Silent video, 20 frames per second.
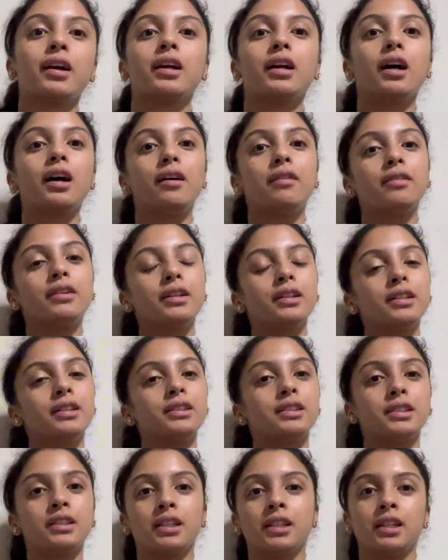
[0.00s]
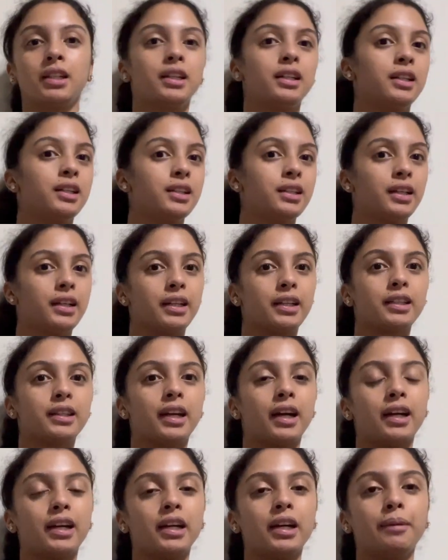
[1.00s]
covers like
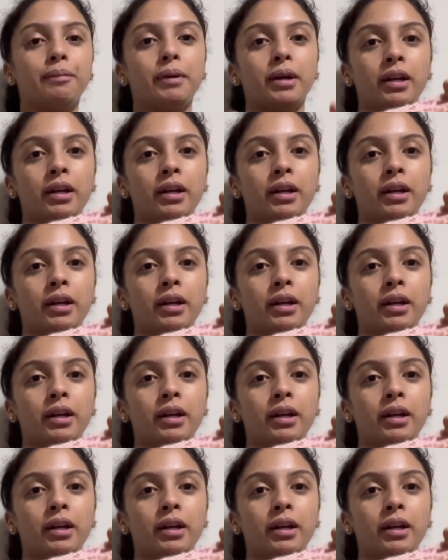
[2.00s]
that hip